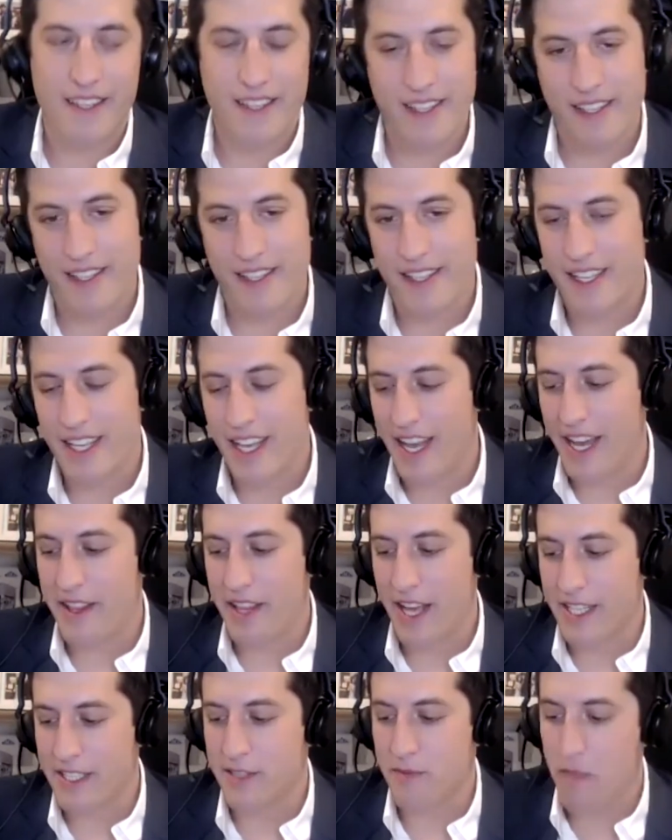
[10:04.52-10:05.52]

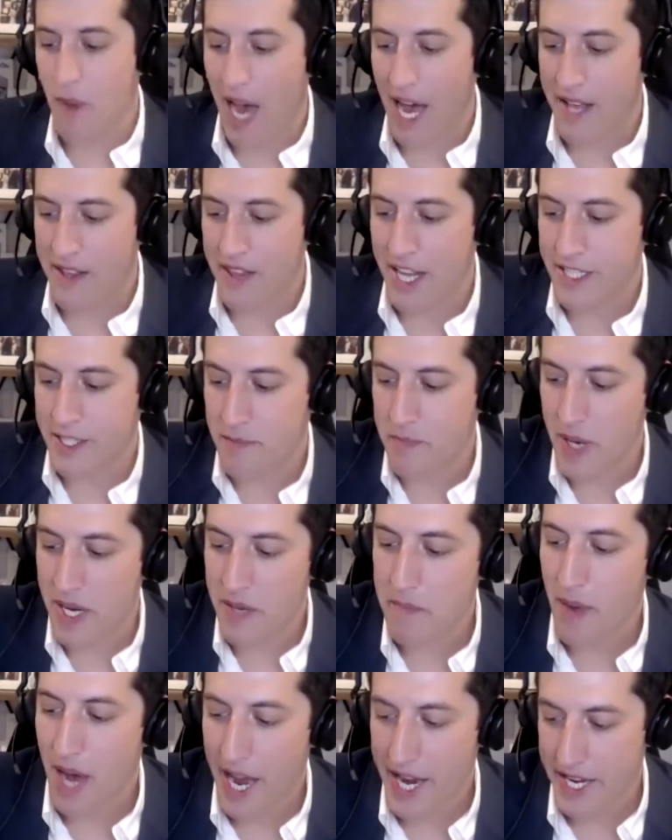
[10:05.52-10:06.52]
That's
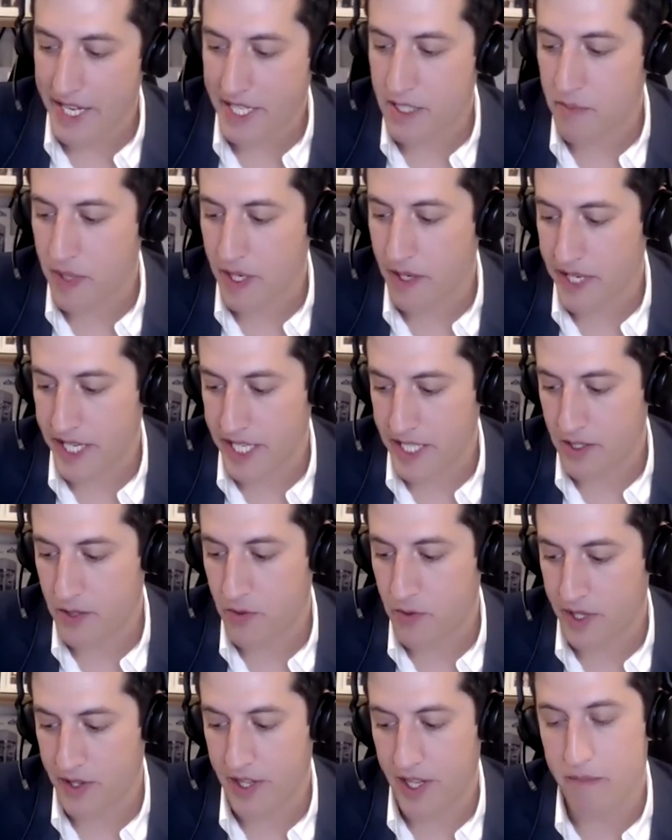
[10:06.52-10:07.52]
been my experience
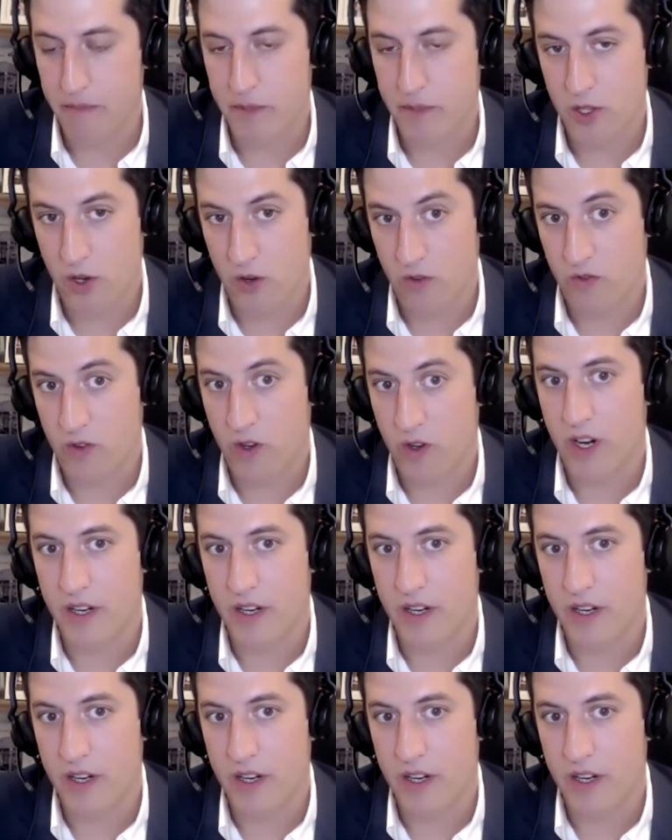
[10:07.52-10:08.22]
with them so far.